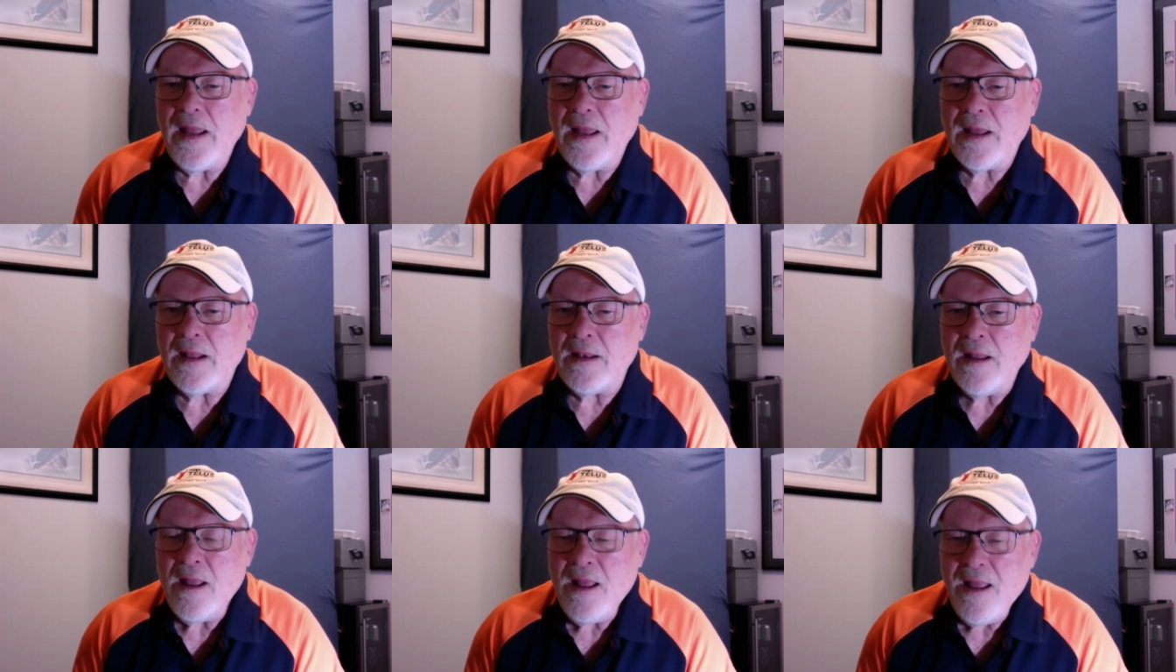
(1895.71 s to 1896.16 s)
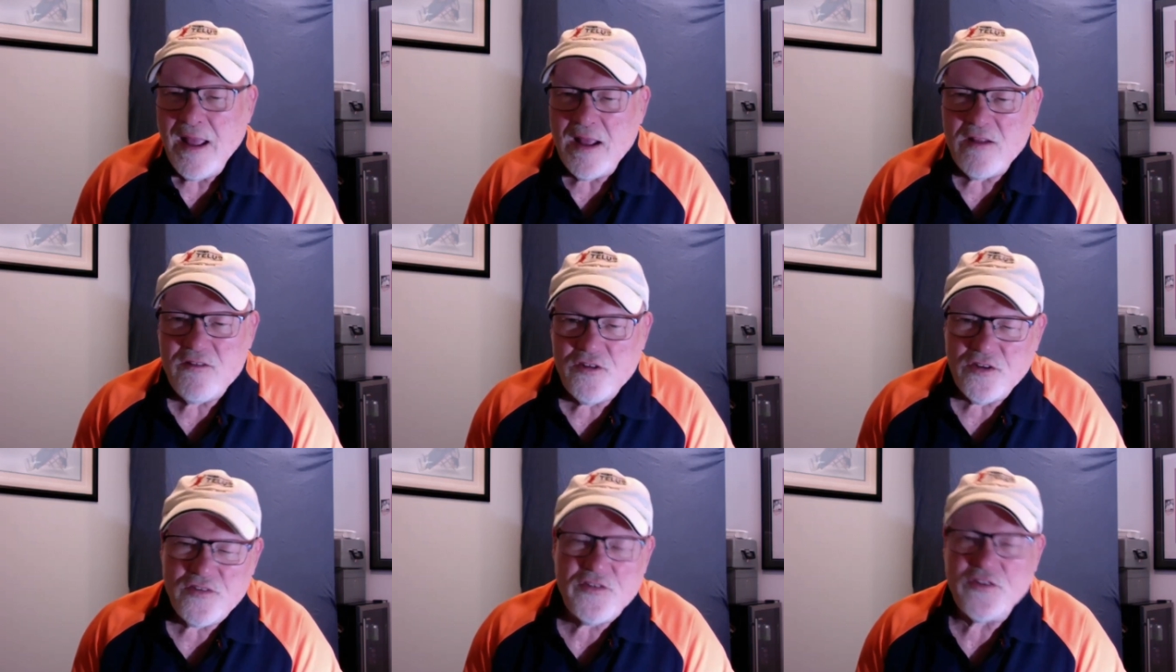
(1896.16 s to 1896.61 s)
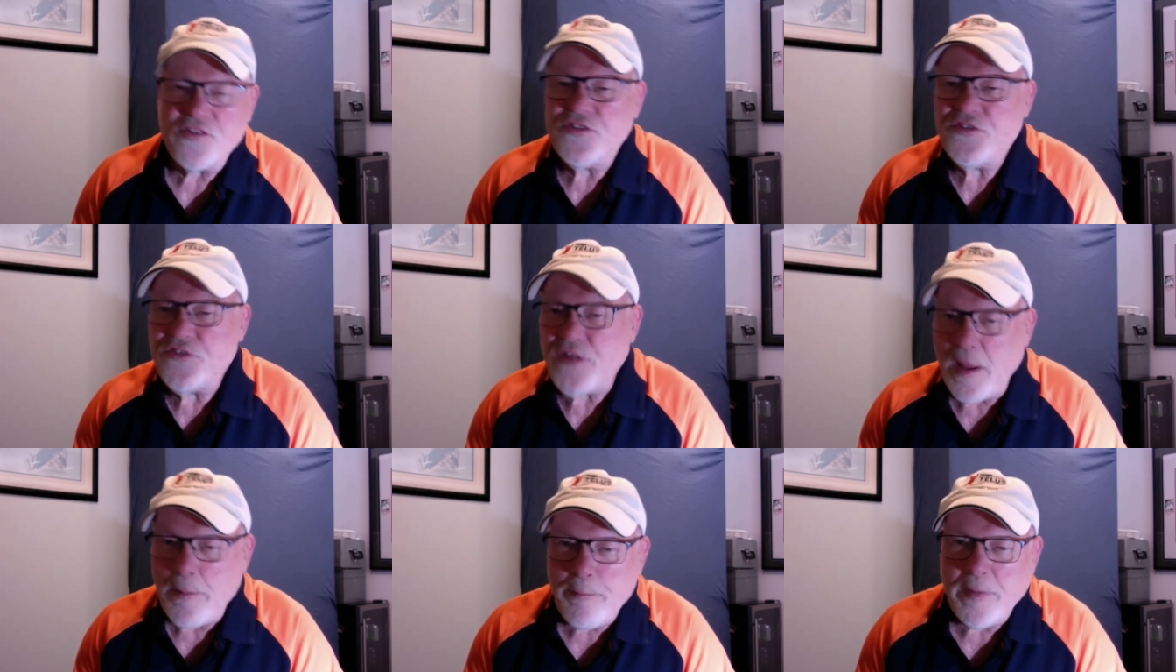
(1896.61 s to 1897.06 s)
And it's just a
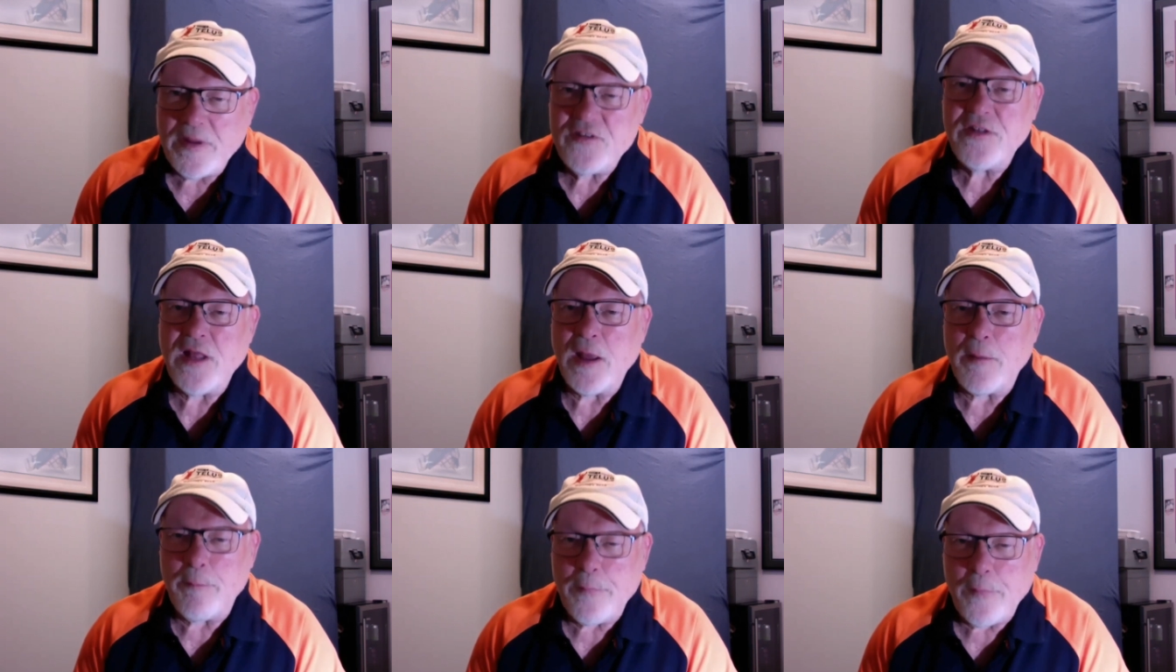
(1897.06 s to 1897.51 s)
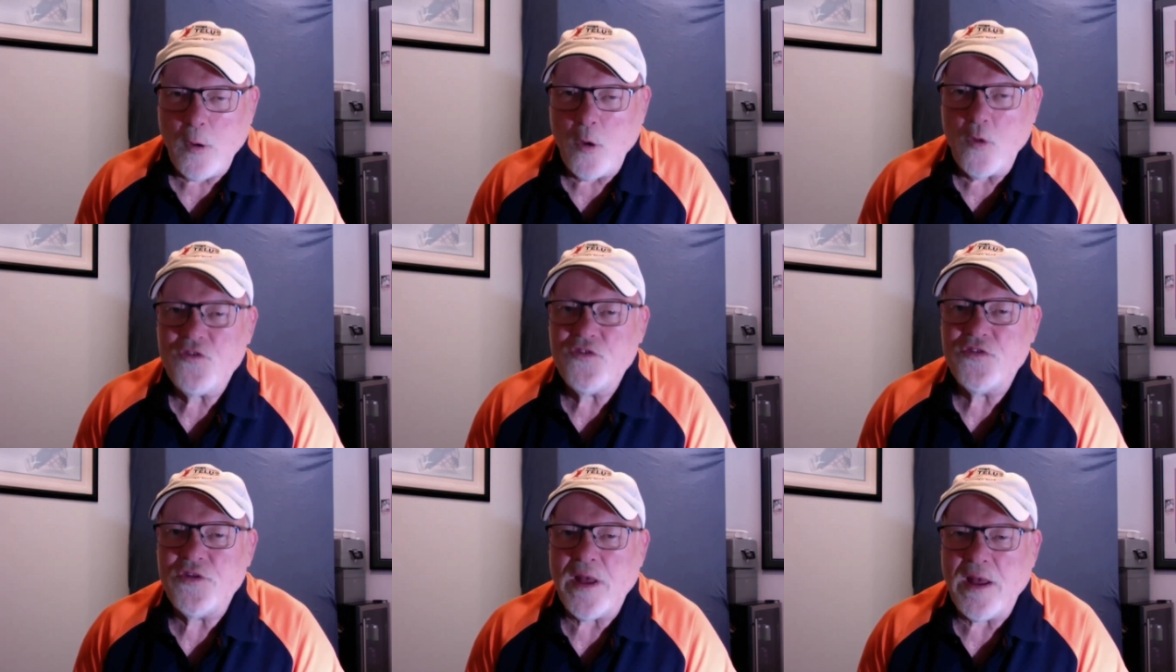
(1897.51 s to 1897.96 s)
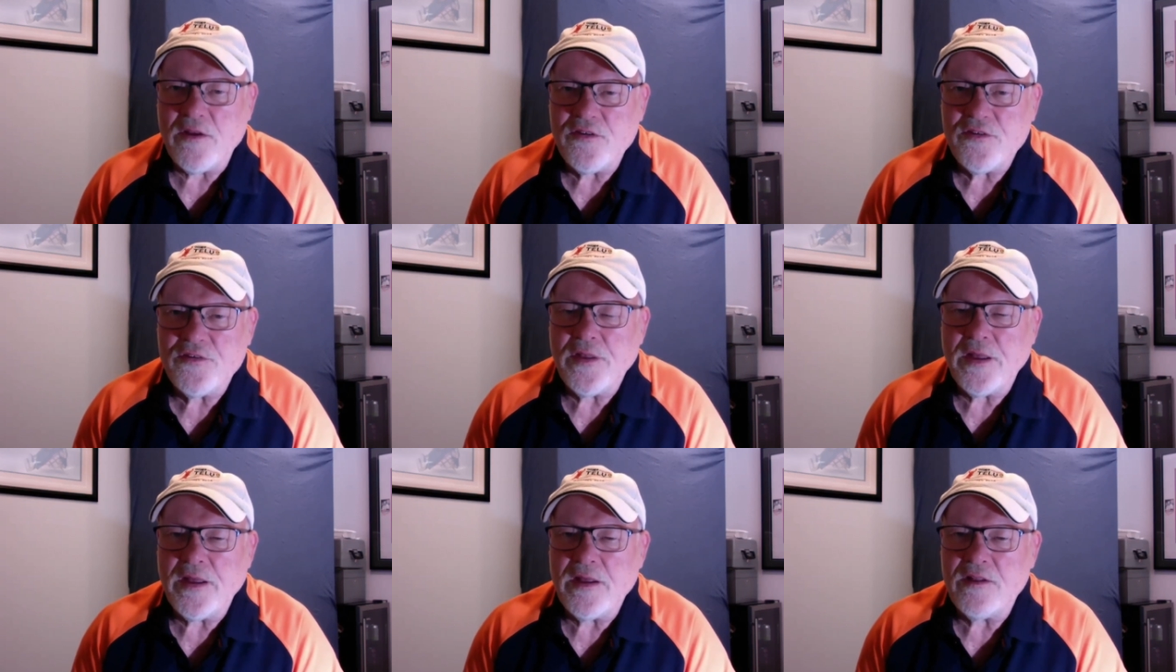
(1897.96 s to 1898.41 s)
step-by-step process
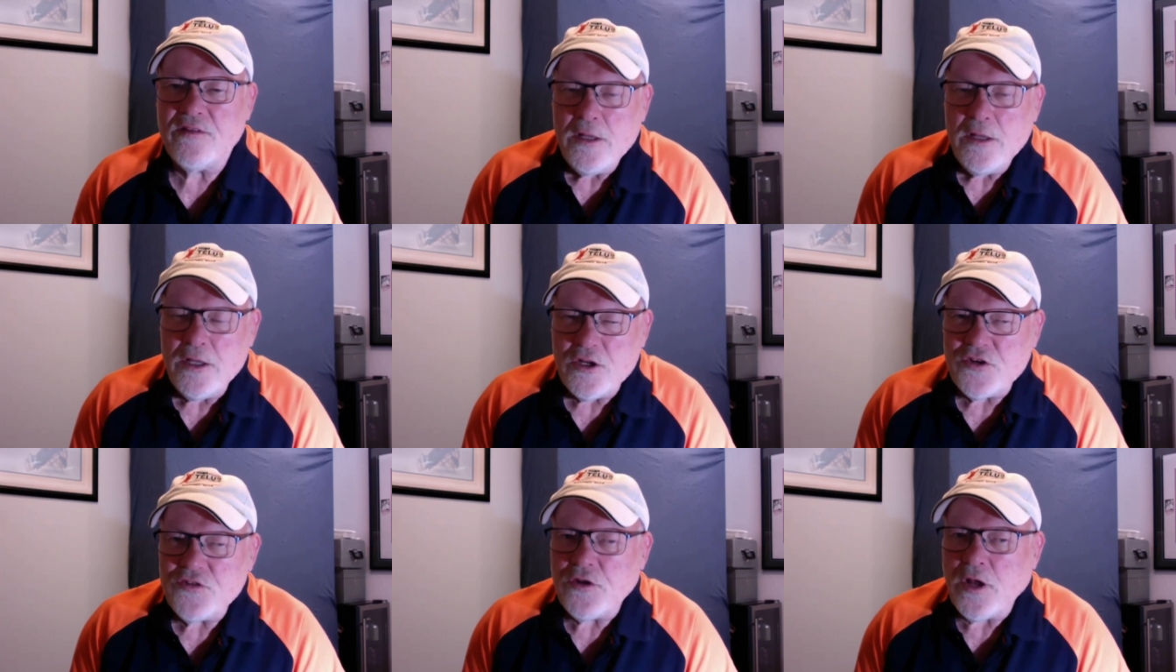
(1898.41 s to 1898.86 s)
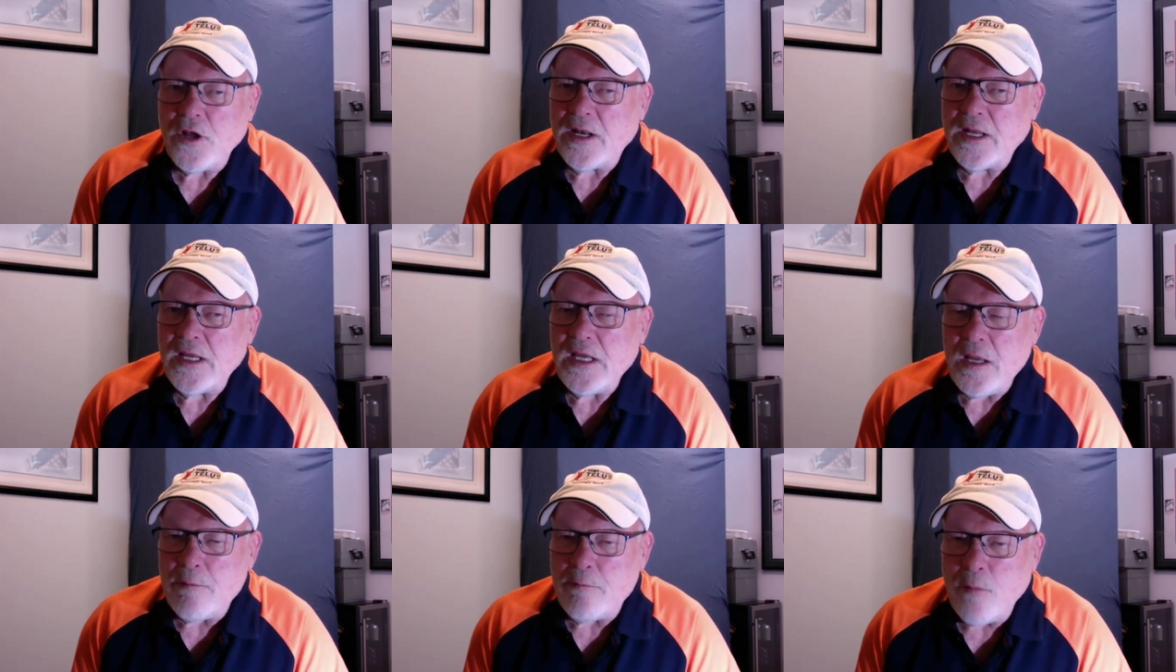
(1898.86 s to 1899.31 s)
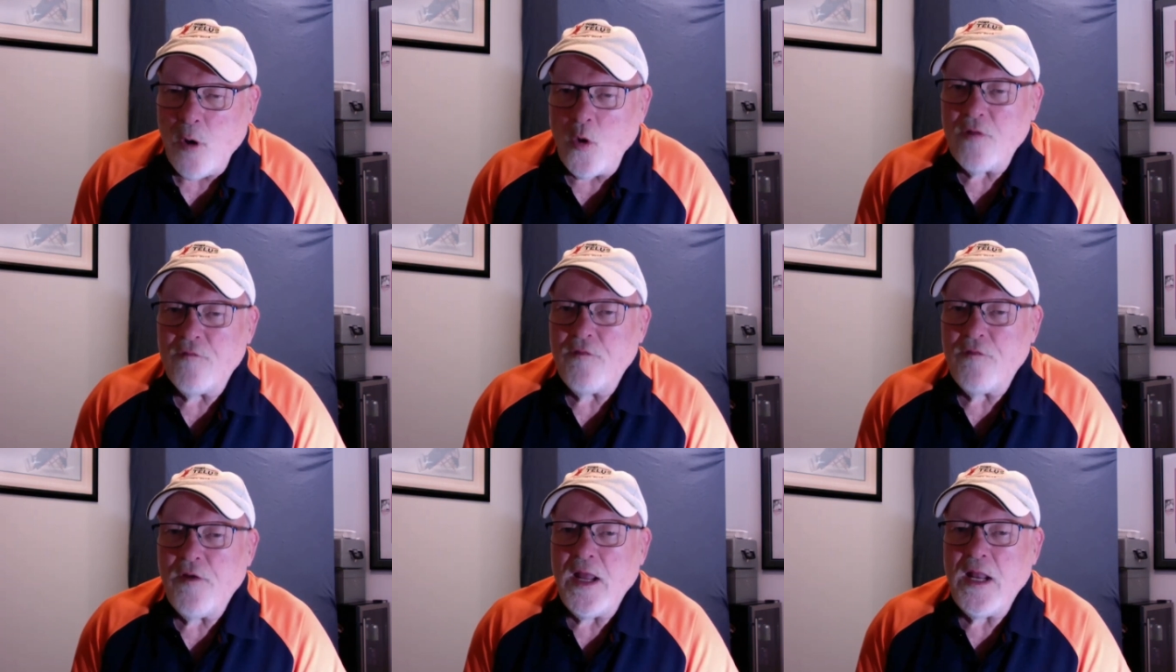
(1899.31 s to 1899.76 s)
that you just got to keep
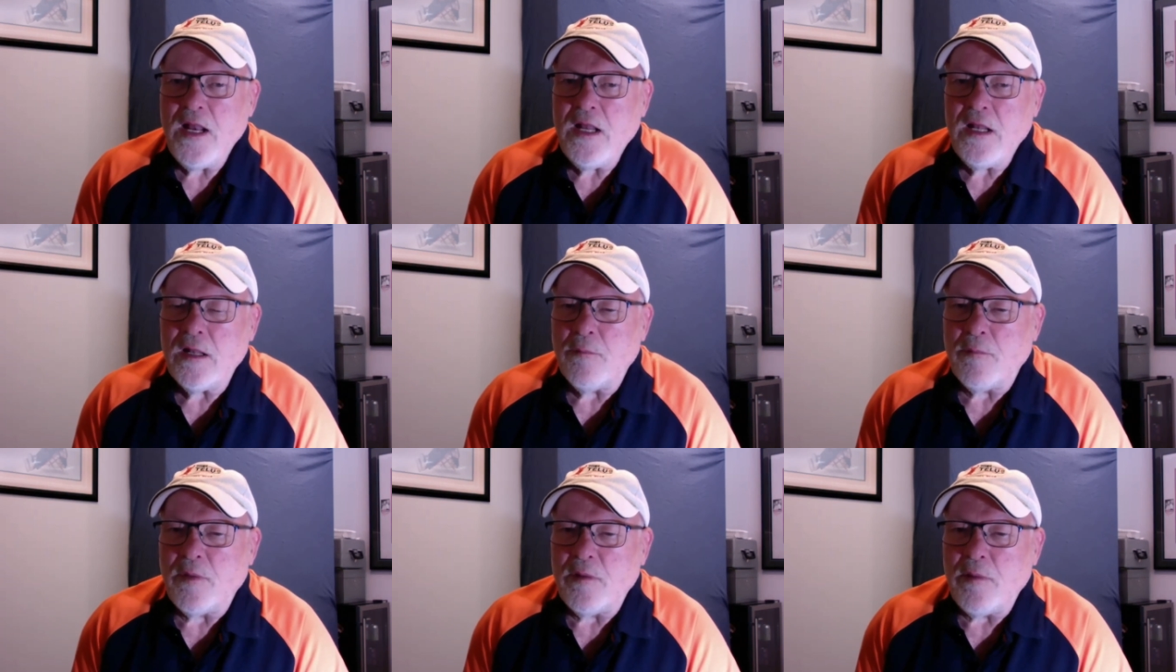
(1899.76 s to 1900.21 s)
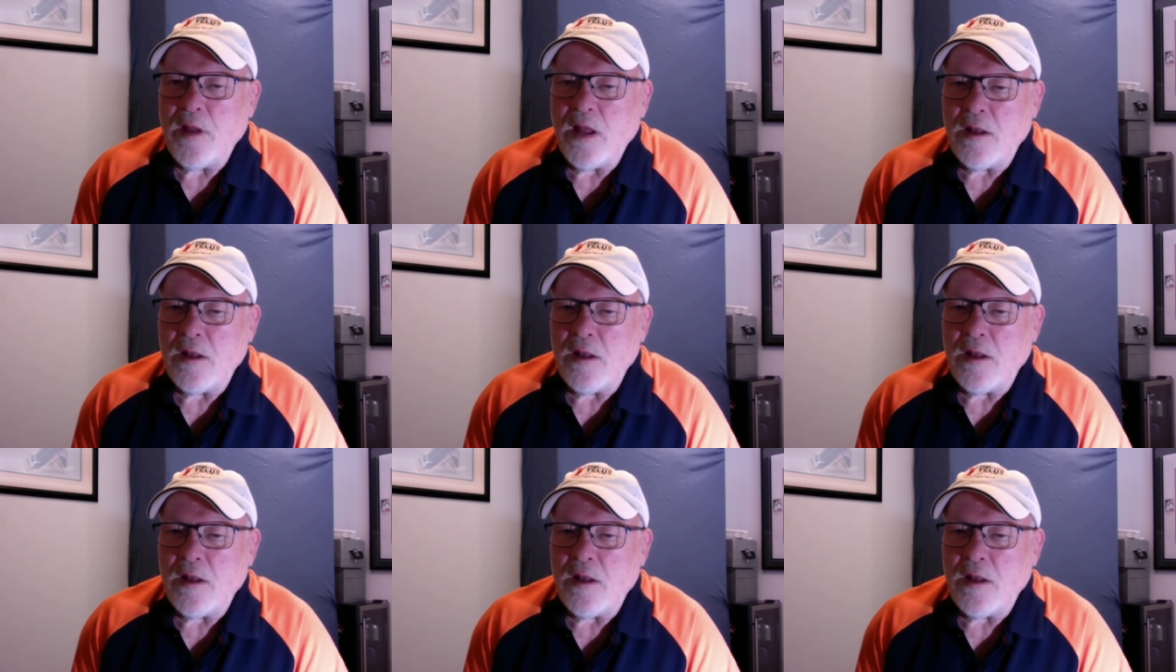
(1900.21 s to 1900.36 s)
motivating them and,